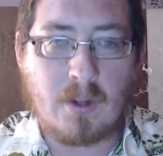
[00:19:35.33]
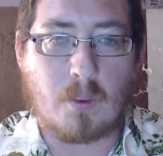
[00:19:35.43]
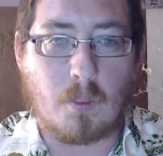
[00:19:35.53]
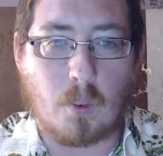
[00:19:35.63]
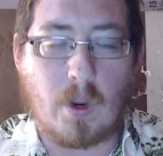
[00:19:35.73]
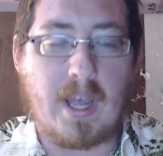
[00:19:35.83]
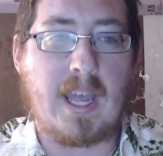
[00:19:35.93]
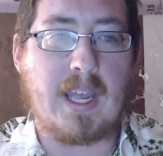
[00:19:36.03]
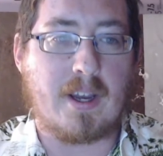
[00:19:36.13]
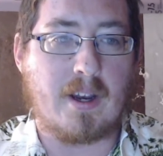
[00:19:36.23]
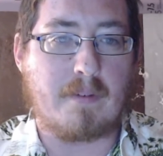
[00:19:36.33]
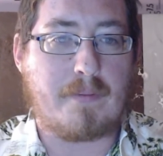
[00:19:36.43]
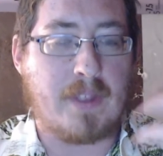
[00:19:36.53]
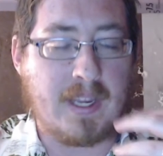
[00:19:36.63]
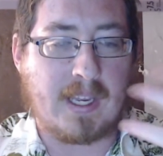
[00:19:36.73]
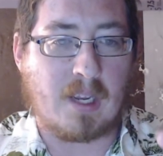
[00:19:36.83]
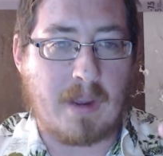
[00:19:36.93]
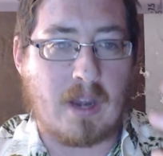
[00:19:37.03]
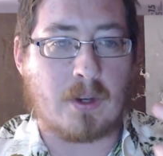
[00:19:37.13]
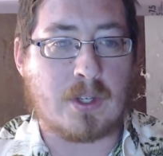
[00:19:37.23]
way of thinking
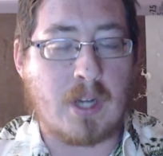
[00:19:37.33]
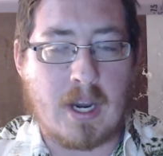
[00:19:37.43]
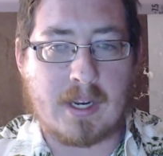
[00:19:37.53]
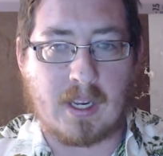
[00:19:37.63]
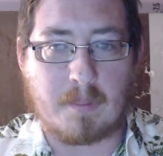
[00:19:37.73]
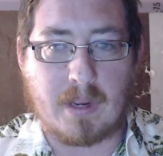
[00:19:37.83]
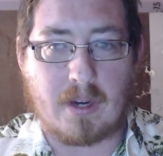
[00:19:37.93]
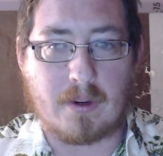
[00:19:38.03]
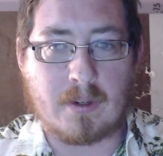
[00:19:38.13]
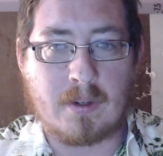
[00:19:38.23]
about and talking about